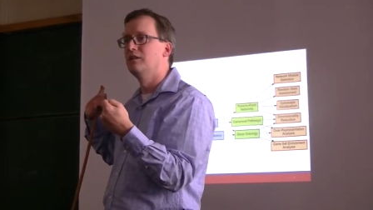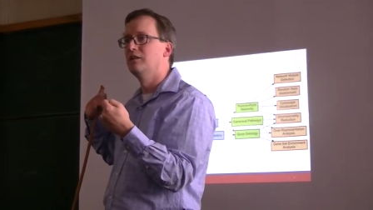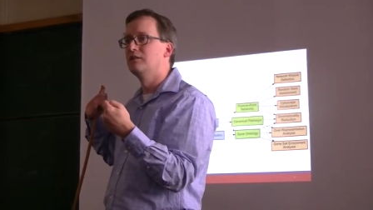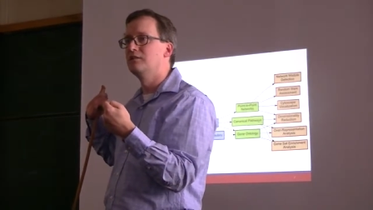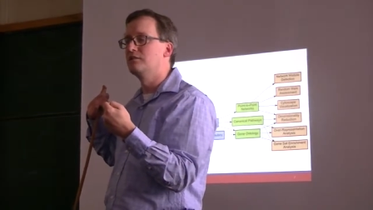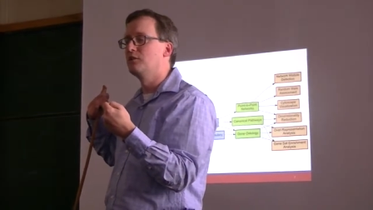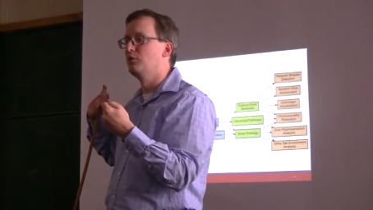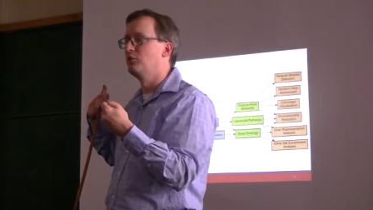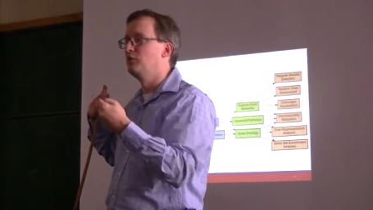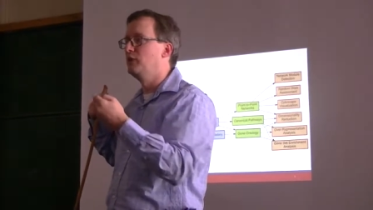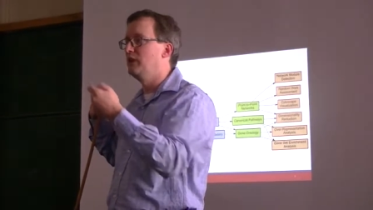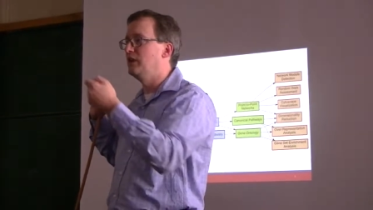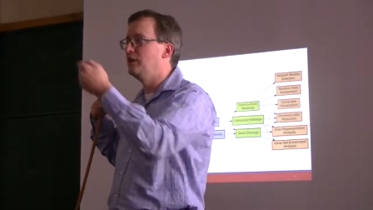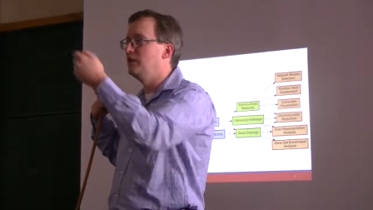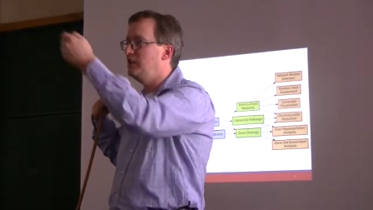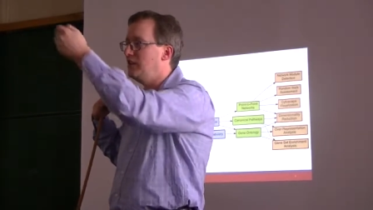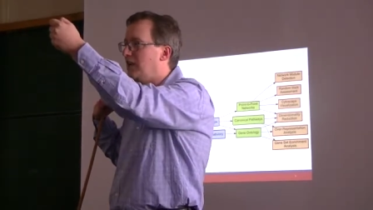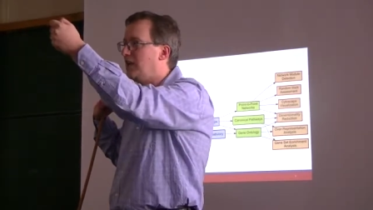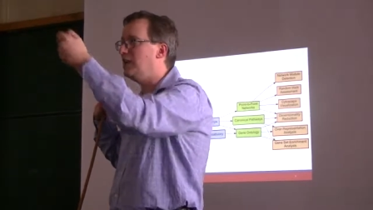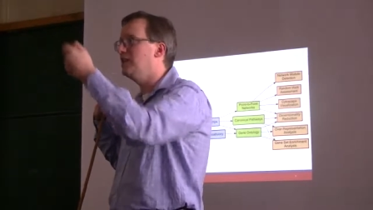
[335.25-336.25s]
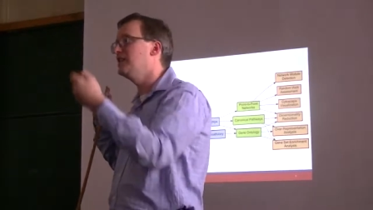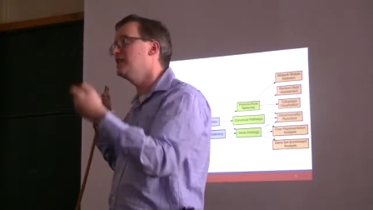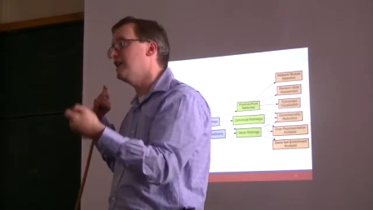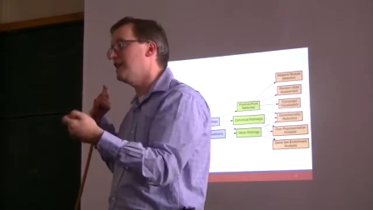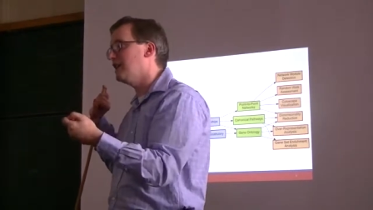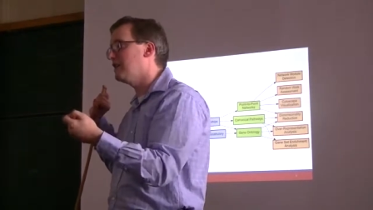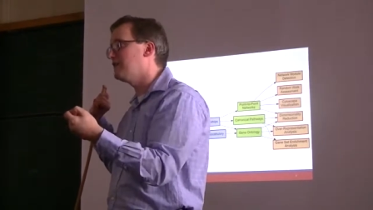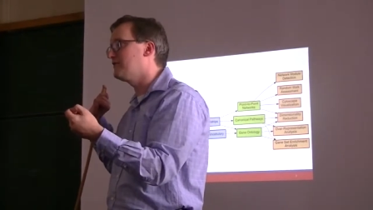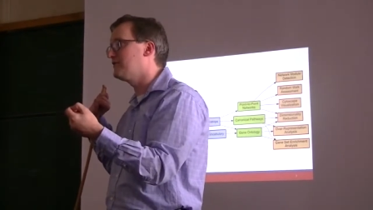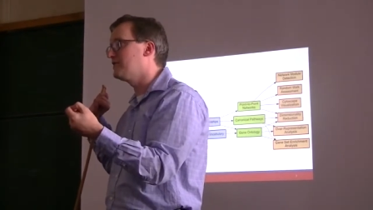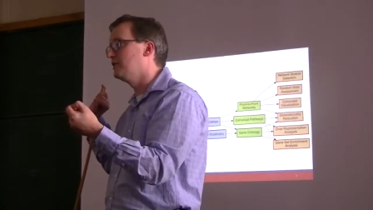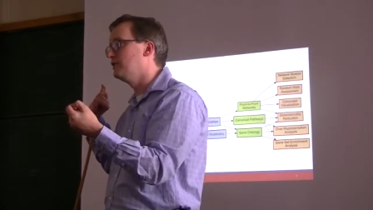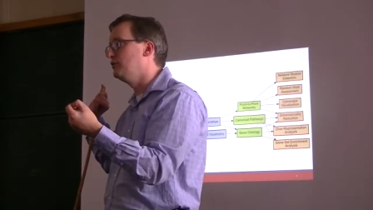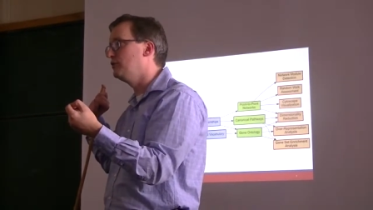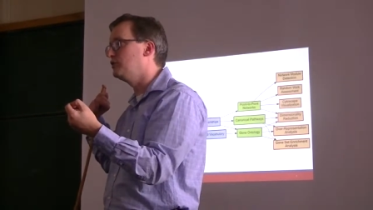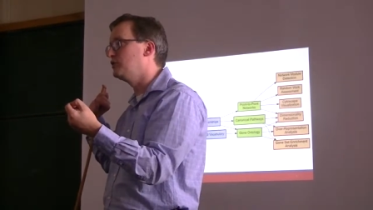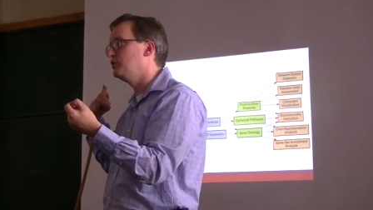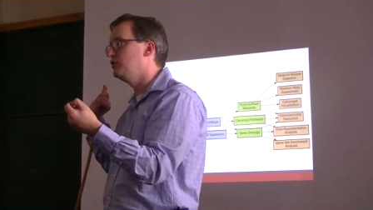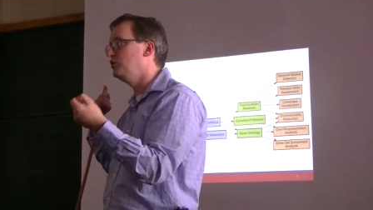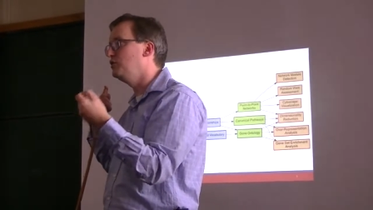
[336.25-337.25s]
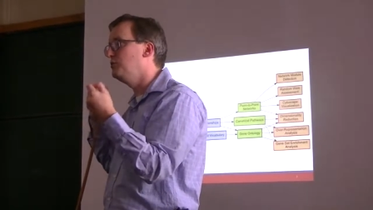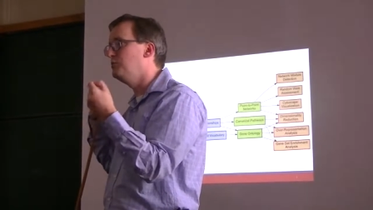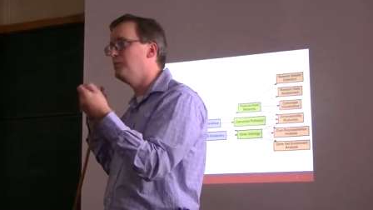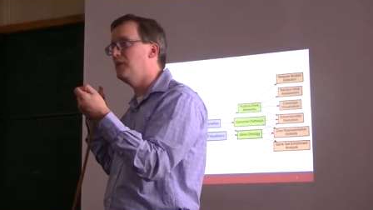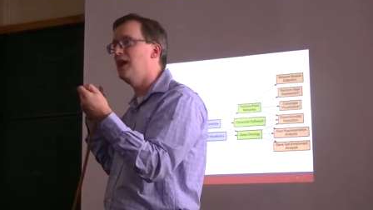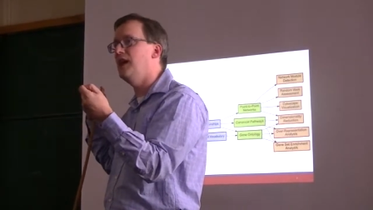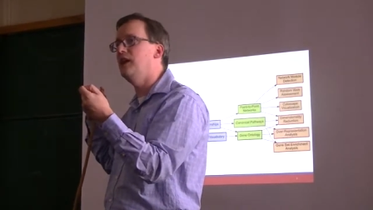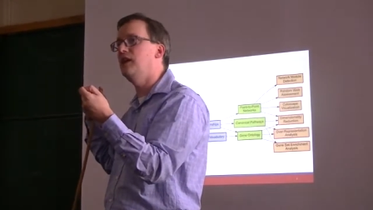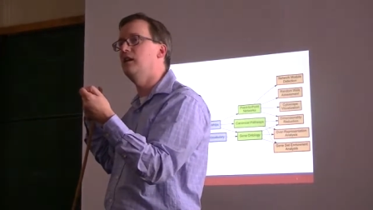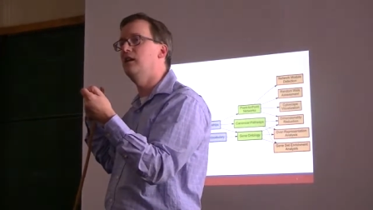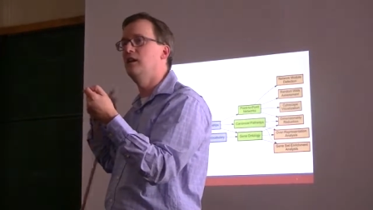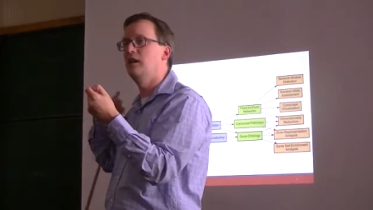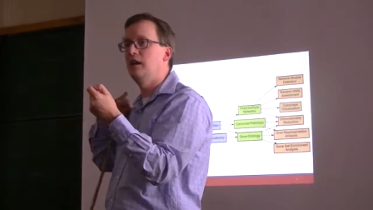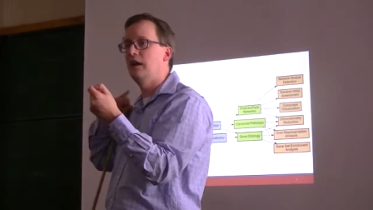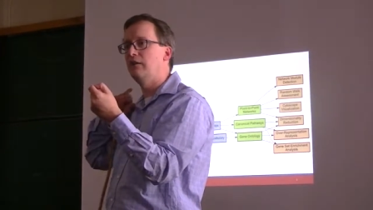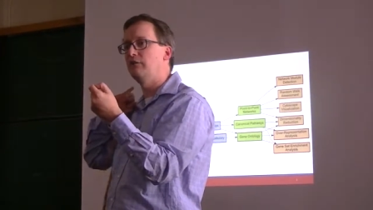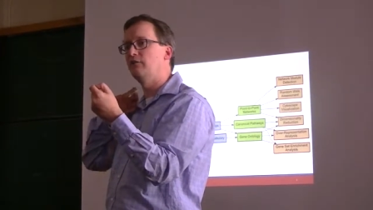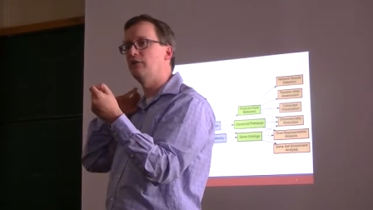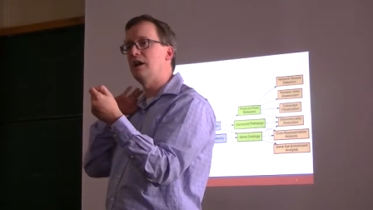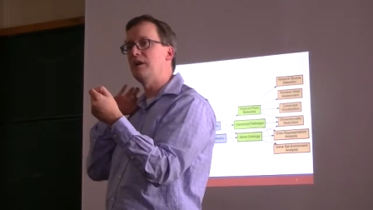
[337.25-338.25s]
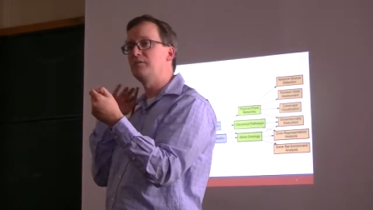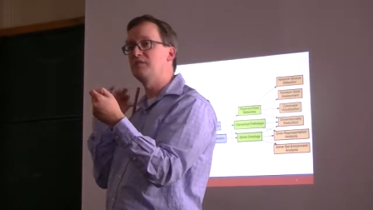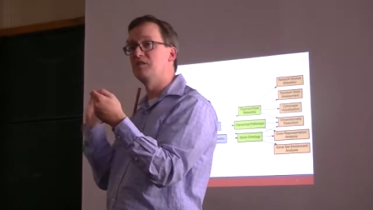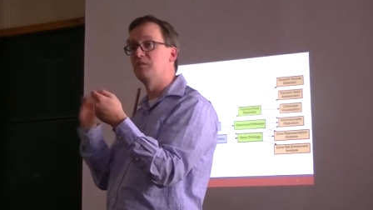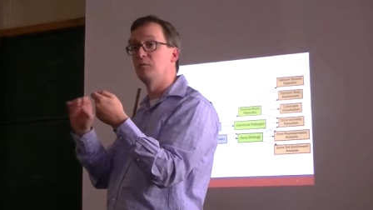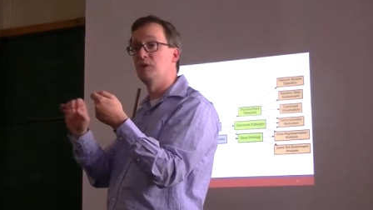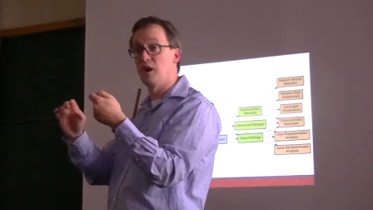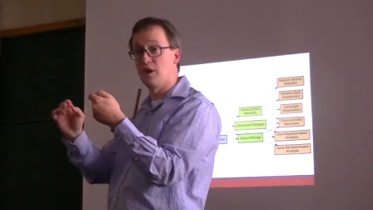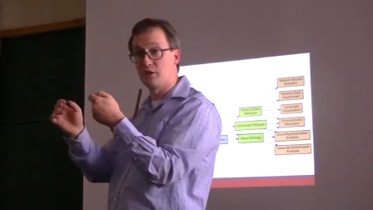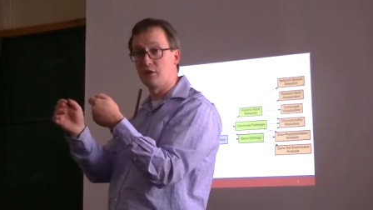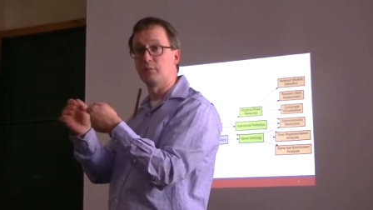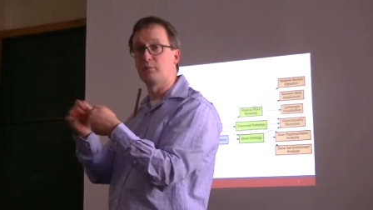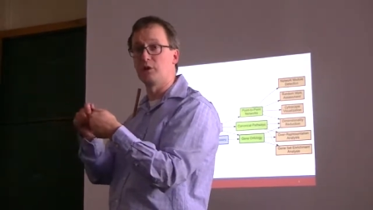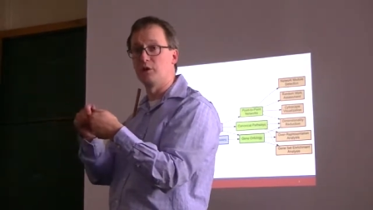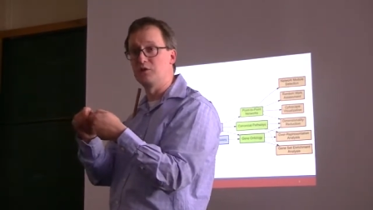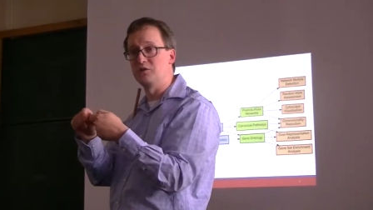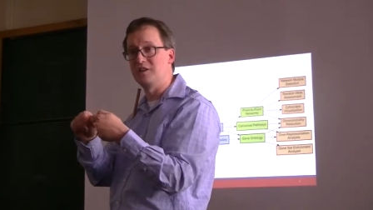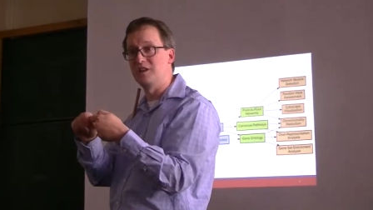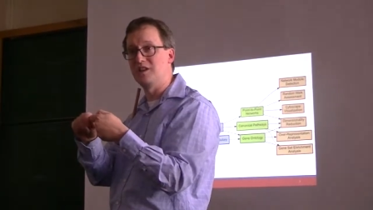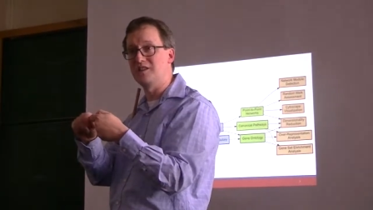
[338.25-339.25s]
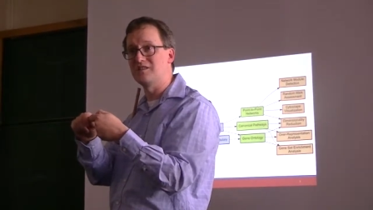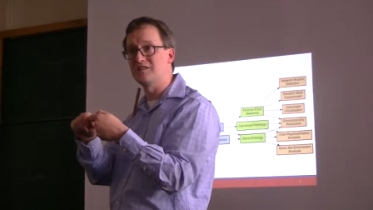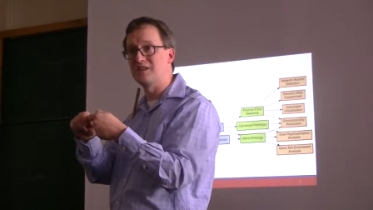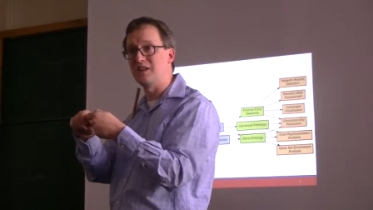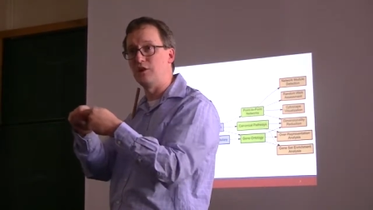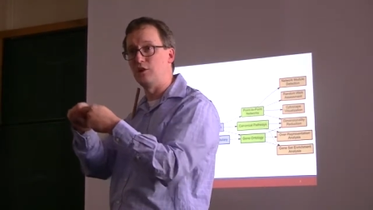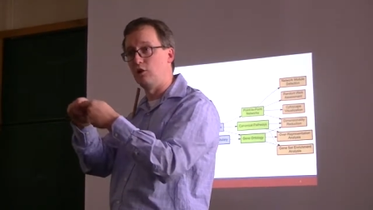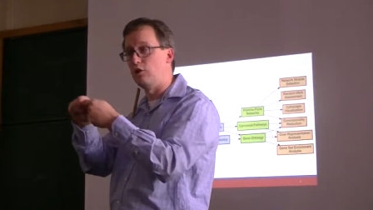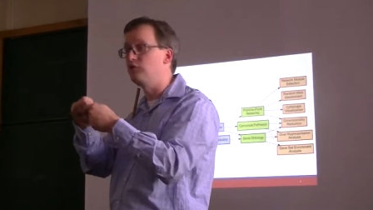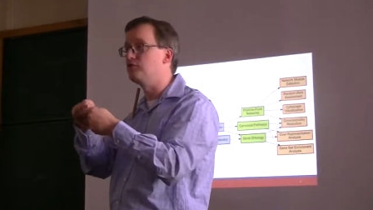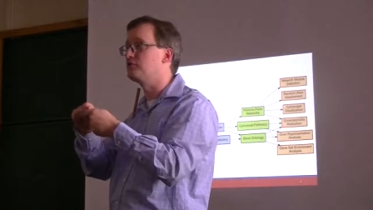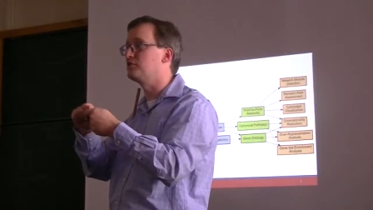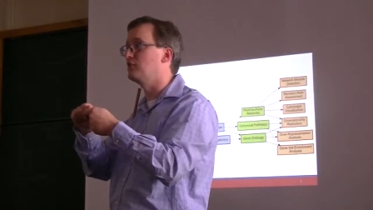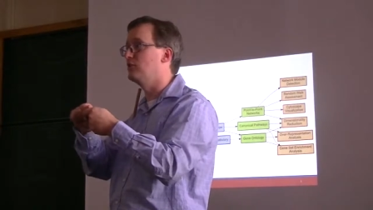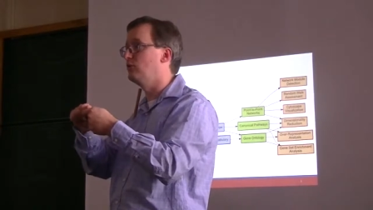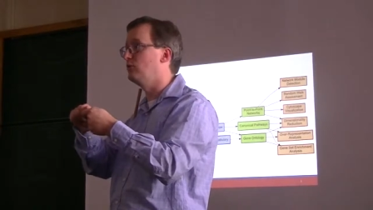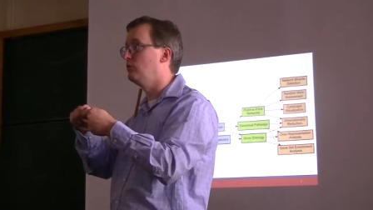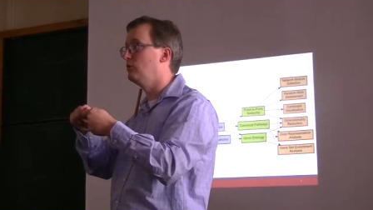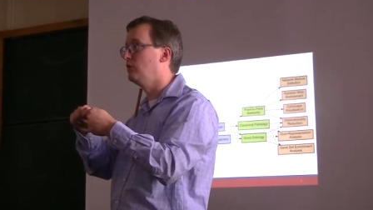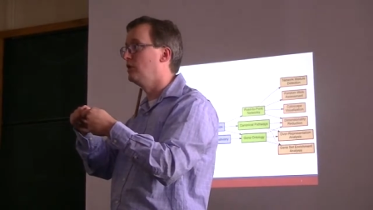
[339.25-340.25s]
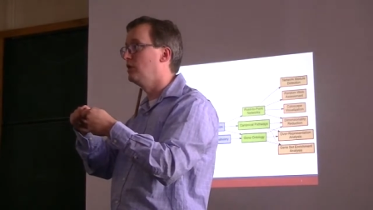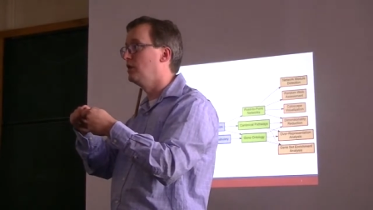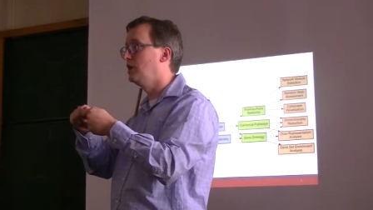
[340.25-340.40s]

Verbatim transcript: So in yanking that out of solution, you may have grabbed some other proteins that also